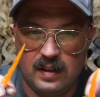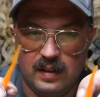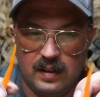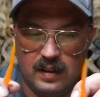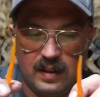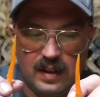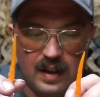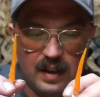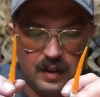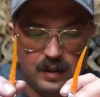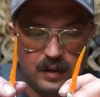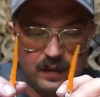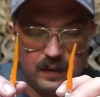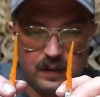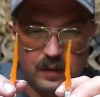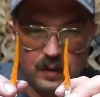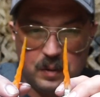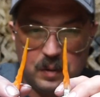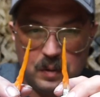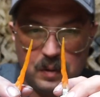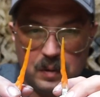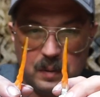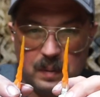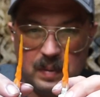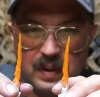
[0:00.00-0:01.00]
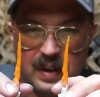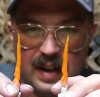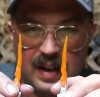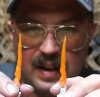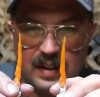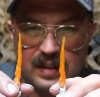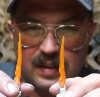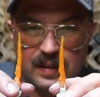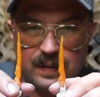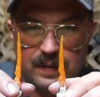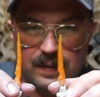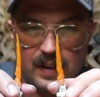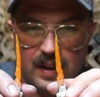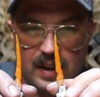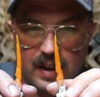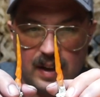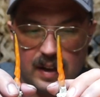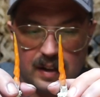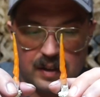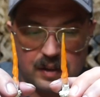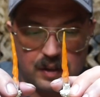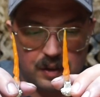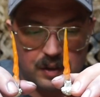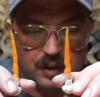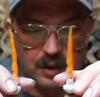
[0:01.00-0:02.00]
Lots of cool blast
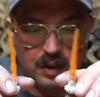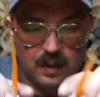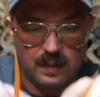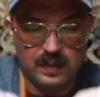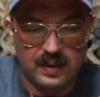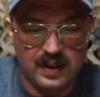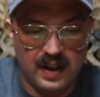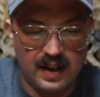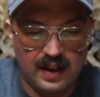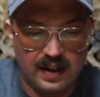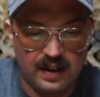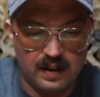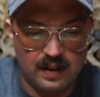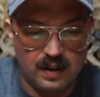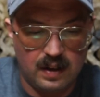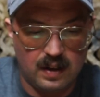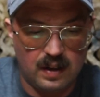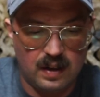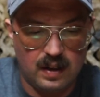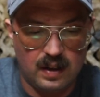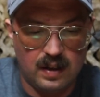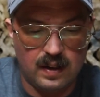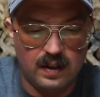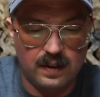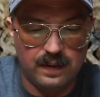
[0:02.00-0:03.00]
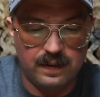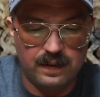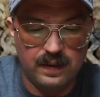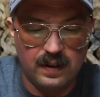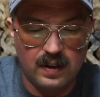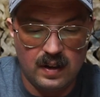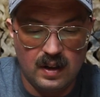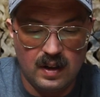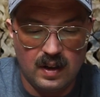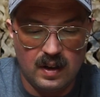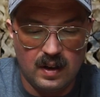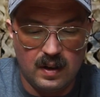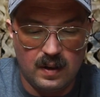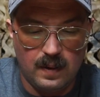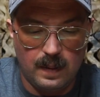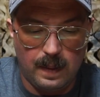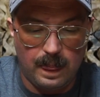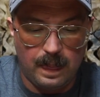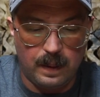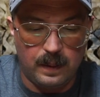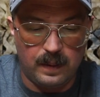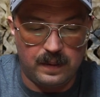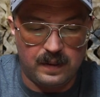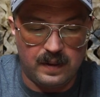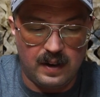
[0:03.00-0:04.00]
effects to show them taking off.
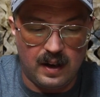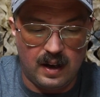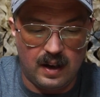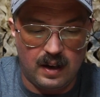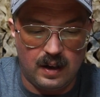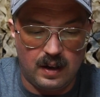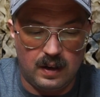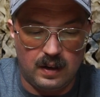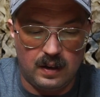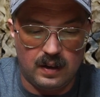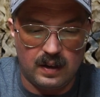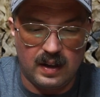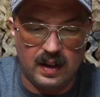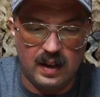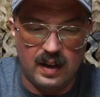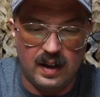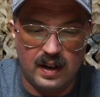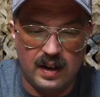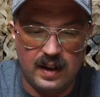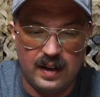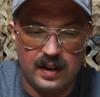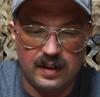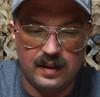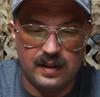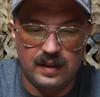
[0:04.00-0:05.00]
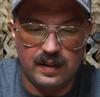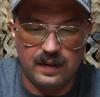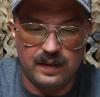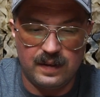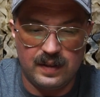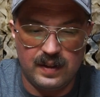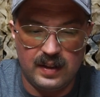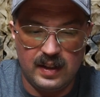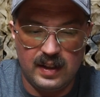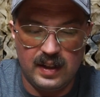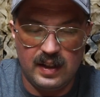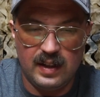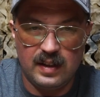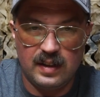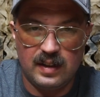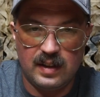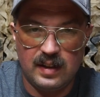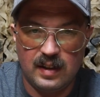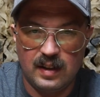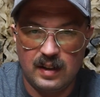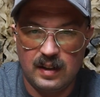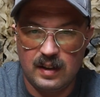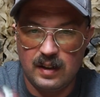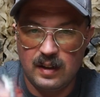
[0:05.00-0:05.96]
We've got all kinds of neat